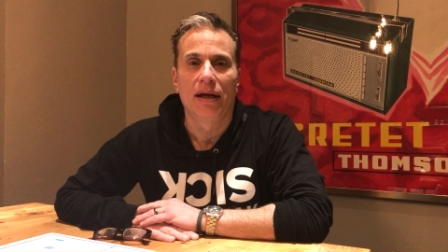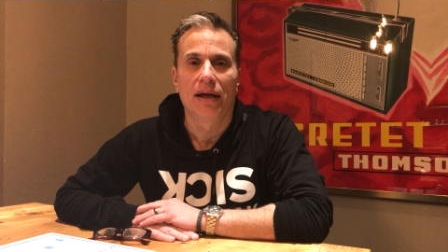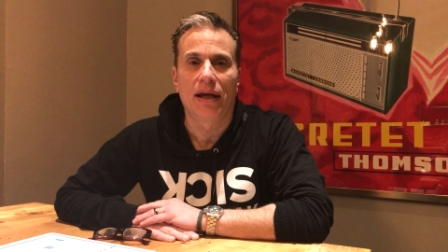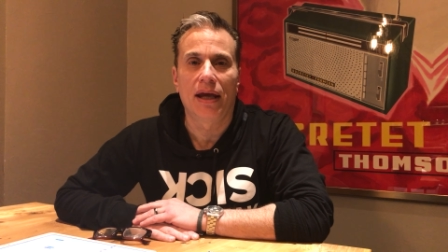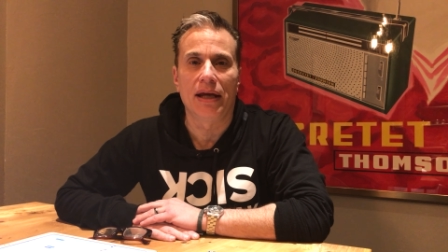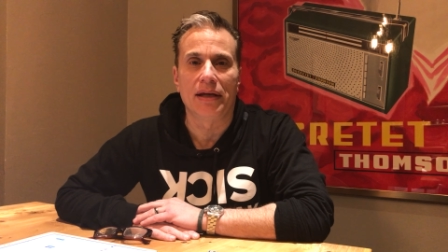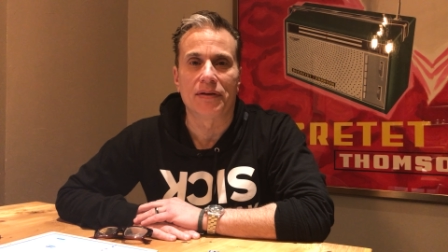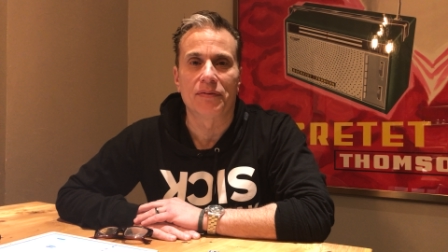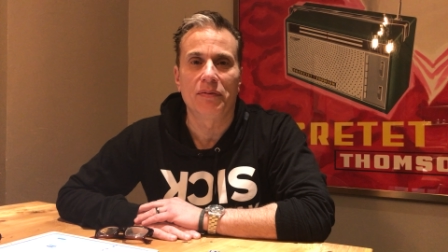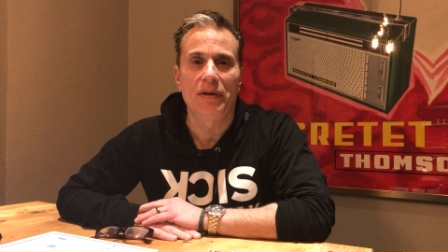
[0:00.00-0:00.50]

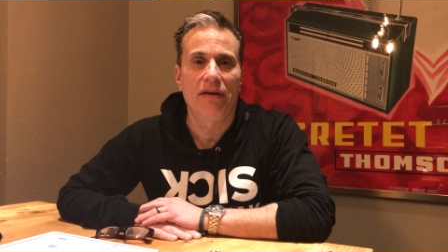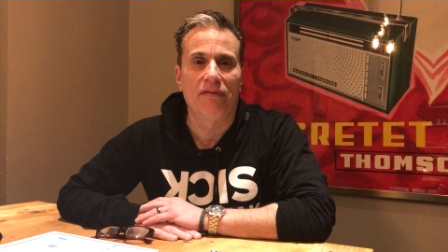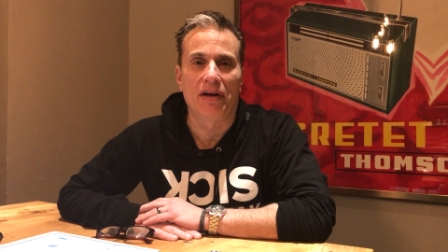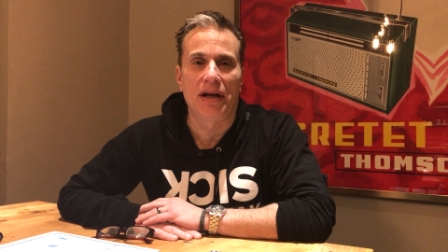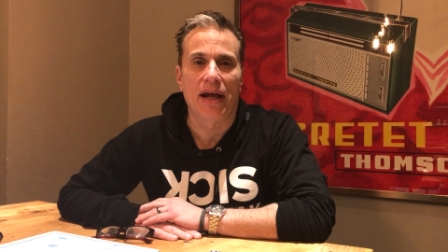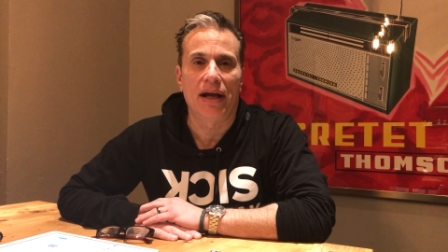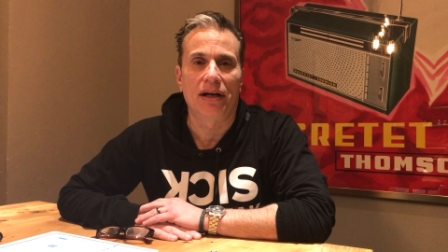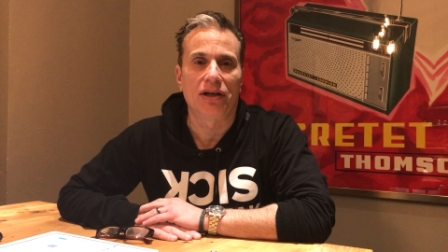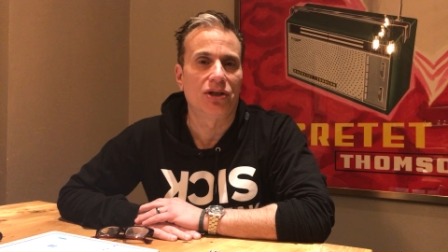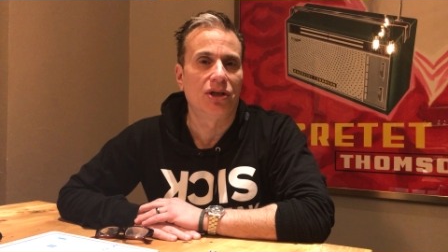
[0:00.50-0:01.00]
Case, we
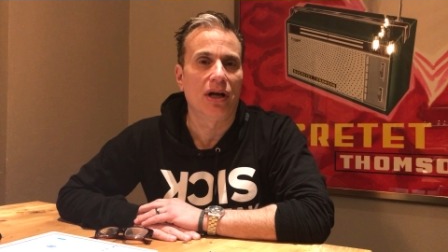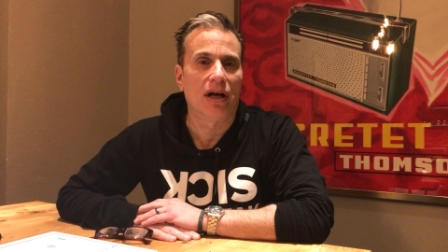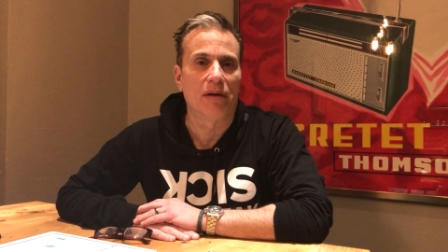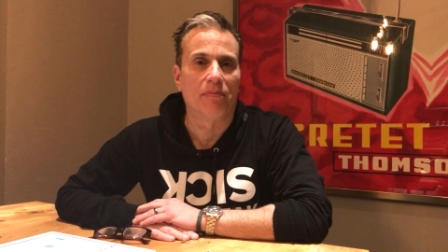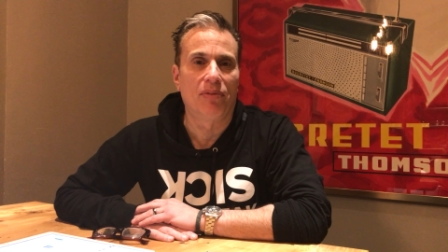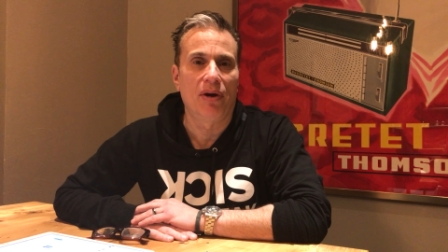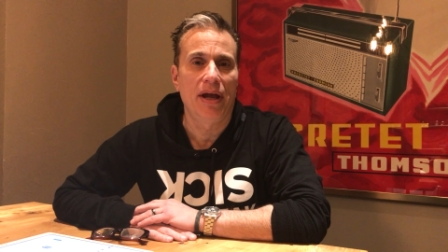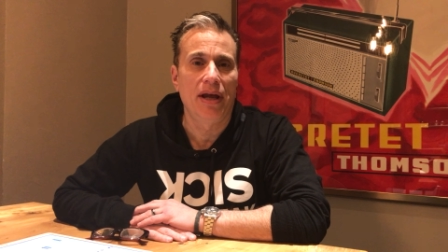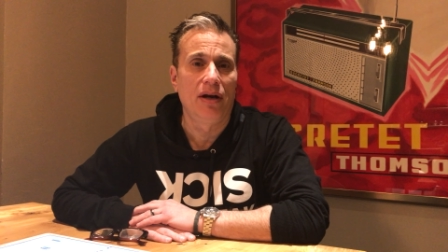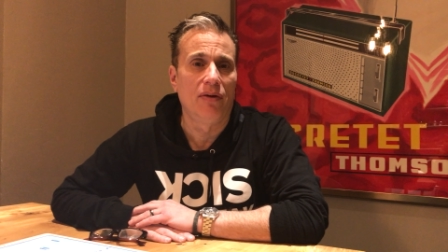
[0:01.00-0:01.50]
haven't had a shot
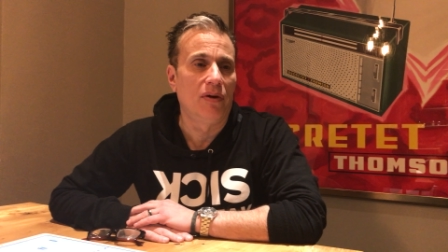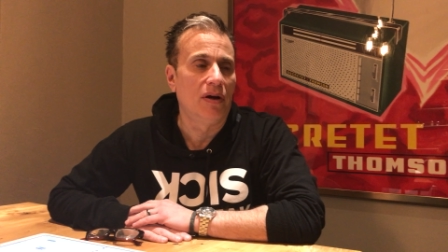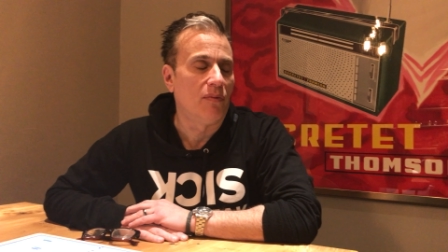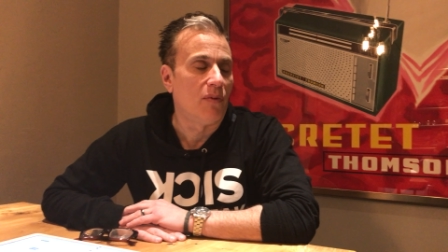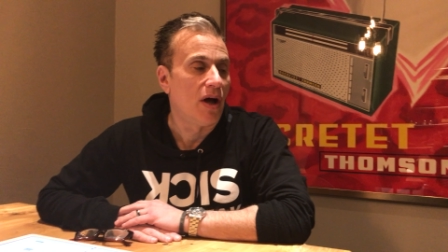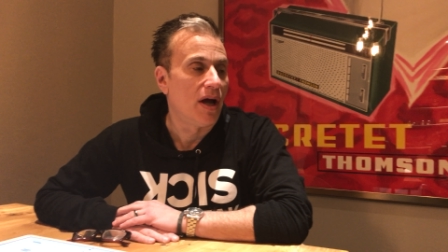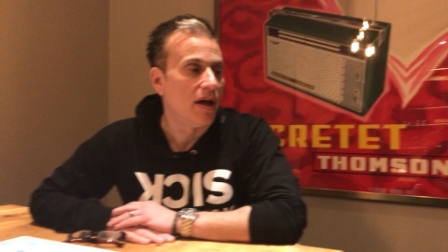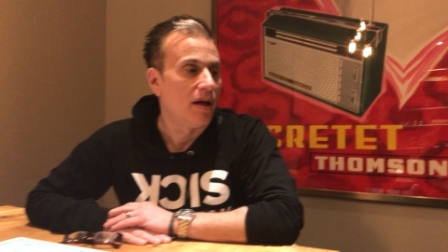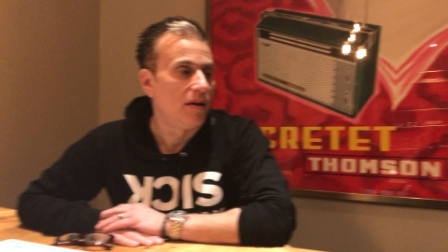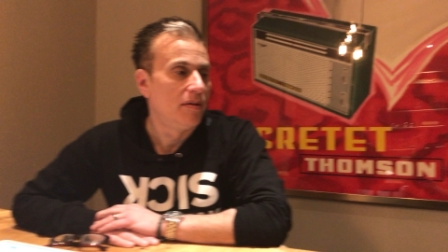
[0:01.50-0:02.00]
of Brando in a
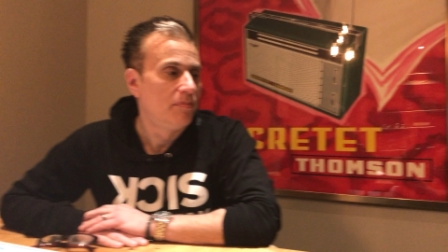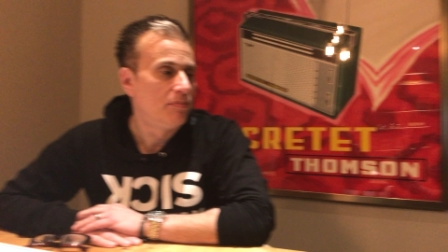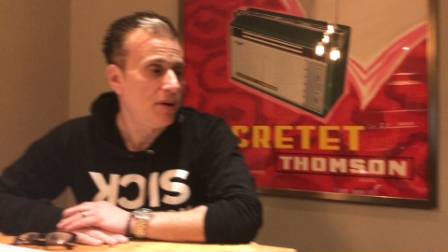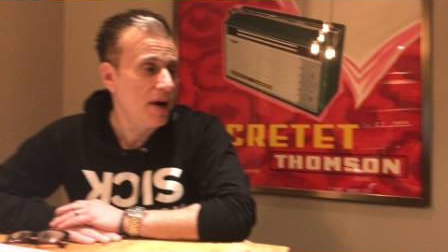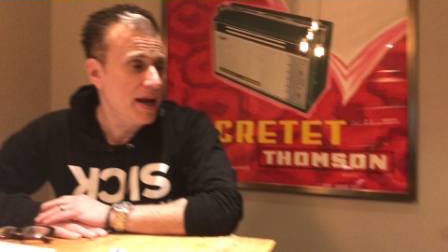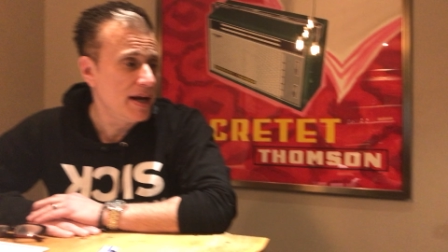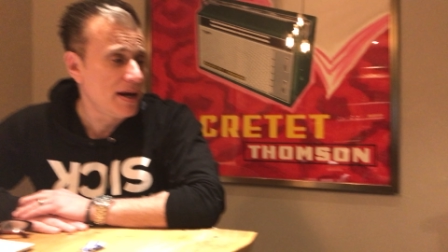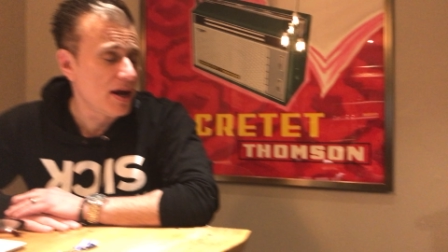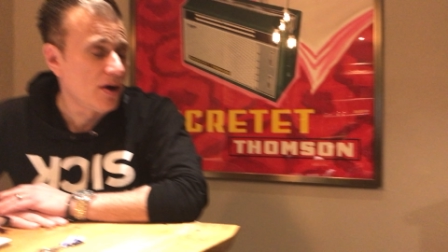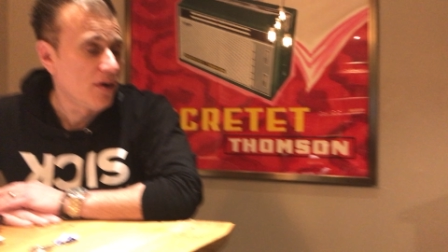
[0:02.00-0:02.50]
while.
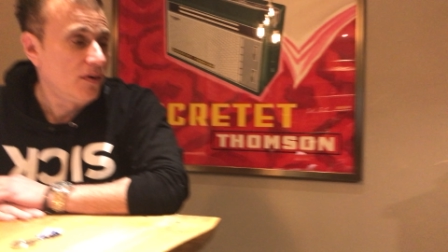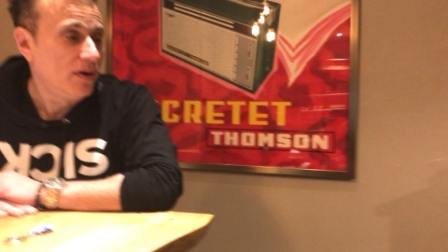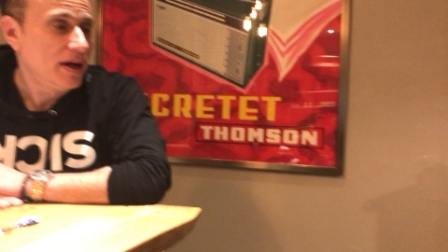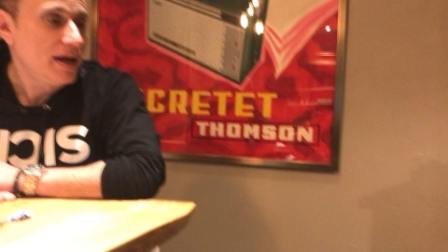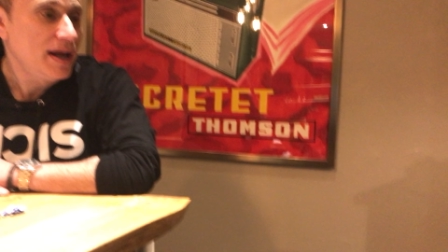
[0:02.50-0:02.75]
Brando!